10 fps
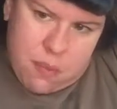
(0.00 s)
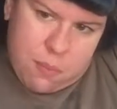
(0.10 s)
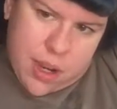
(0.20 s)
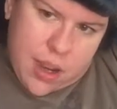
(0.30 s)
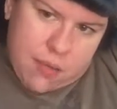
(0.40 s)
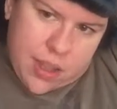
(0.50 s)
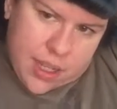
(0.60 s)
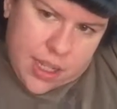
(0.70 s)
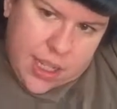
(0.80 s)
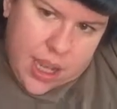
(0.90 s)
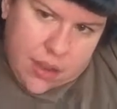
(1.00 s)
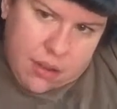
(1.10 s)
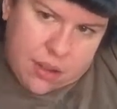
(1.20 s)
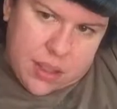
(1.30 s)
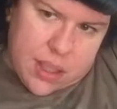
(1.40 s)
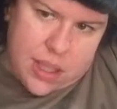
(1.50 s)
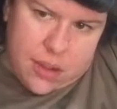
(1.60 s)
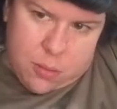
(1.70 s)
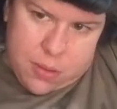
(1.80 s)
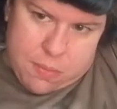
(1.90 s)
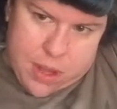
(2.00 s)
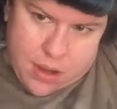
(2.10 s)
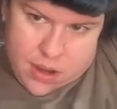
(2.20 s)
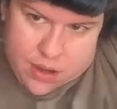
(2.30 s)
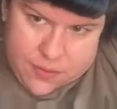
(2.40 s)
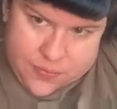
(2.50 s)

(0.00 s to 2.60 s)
bring everything together a little bit better.